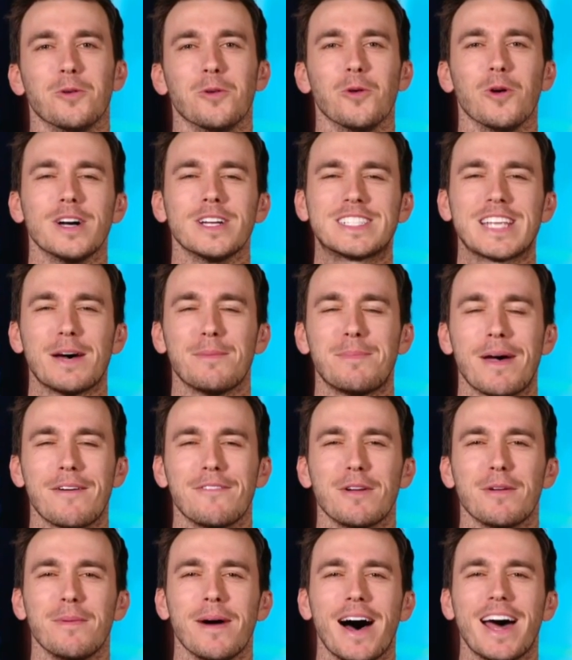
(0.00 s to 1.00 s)
What's up,
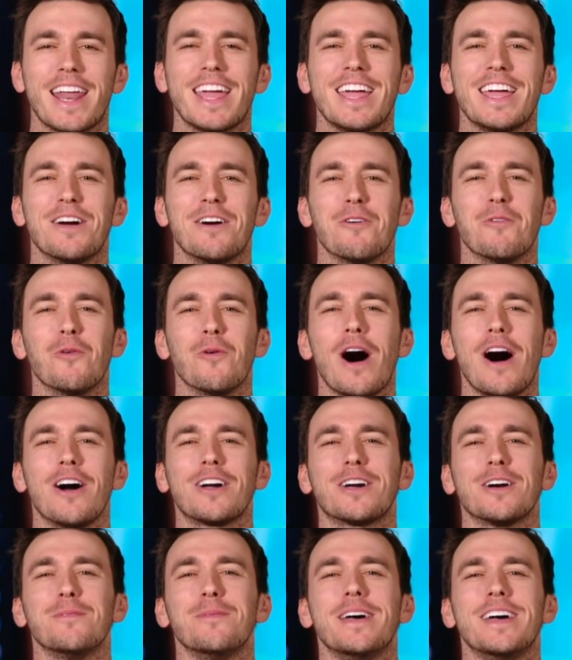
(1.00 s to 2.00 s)
everybody?
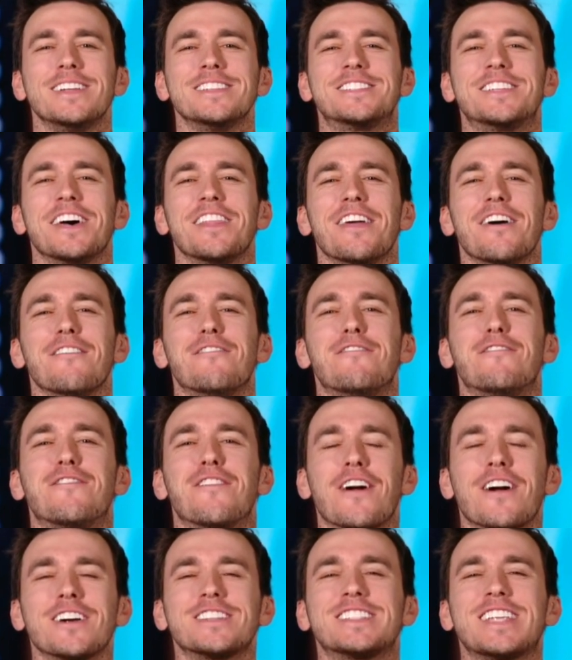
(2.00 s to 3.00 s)
Welcome into the
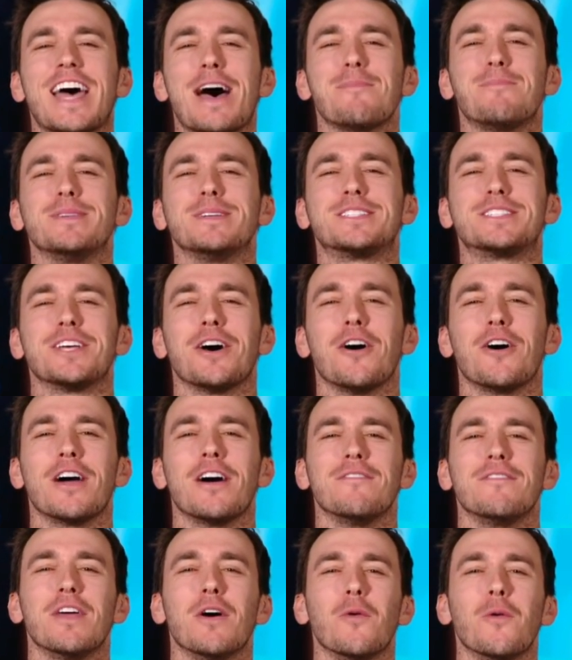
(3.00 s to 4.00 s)
first episode
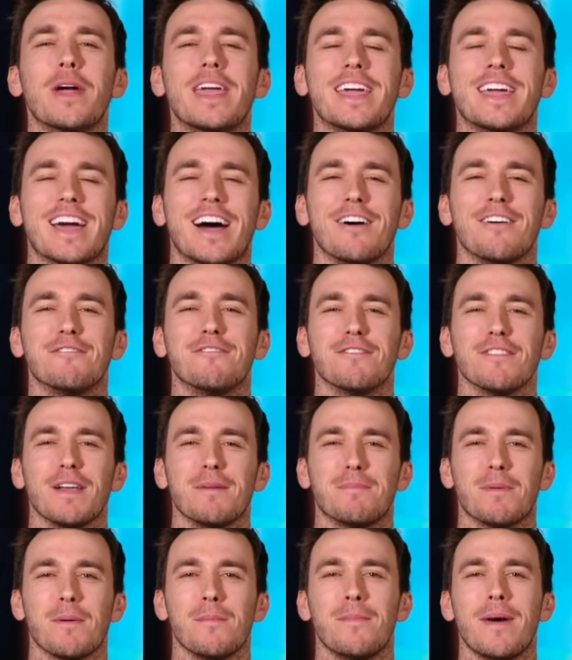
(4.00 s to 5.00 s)
of the week of
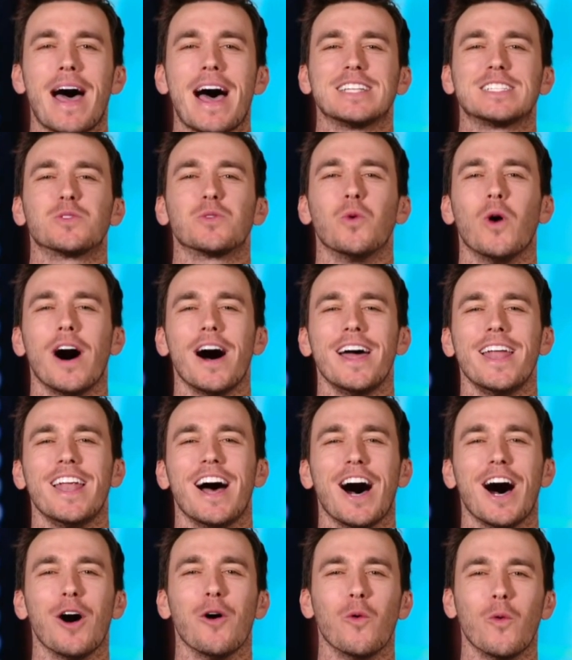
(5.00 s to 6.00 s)
Flippin' Bats. What
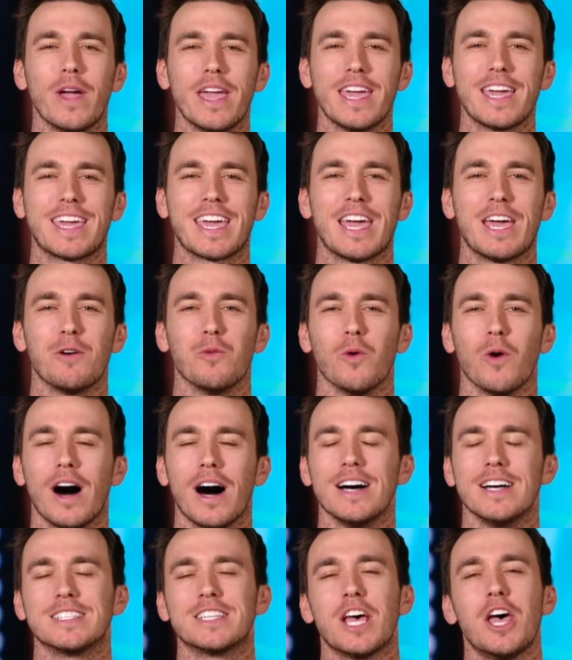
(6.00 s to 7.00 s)
a week it
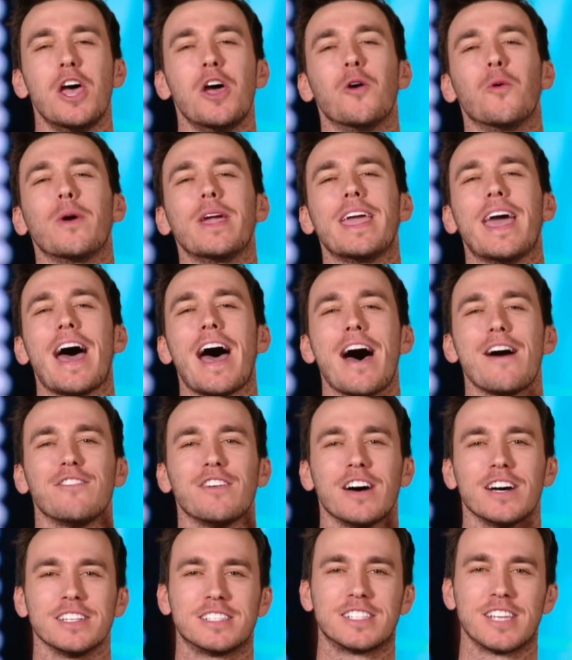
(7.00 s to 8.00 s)
was we have
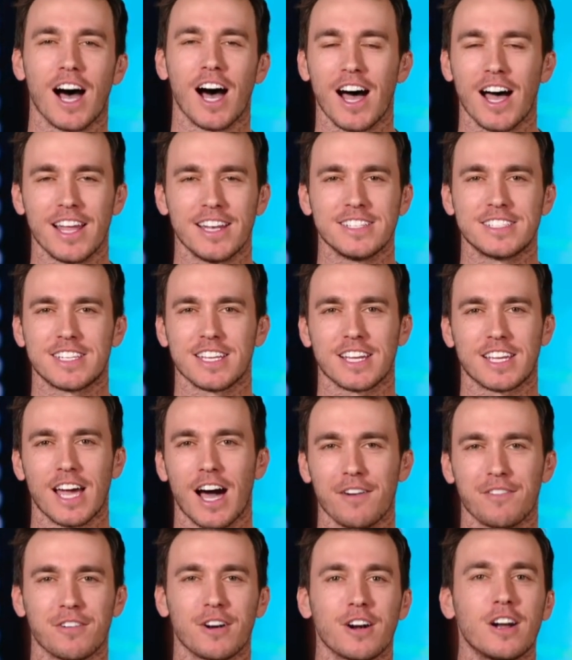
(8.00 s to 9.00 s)
a ton to
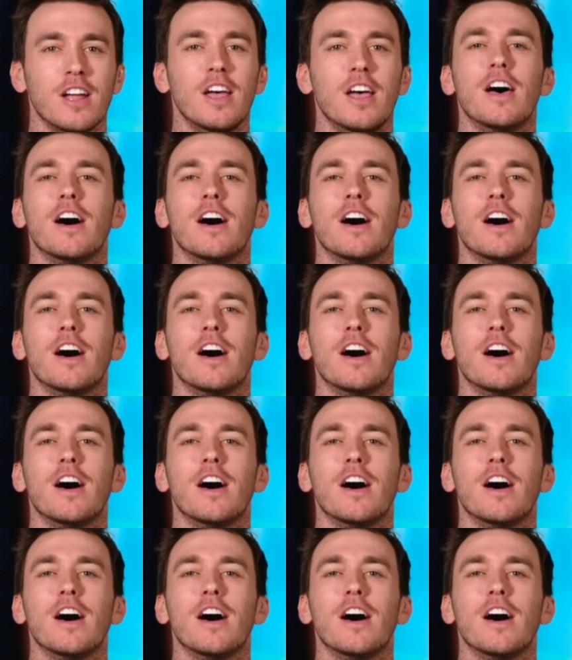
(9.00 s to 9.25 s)
cover.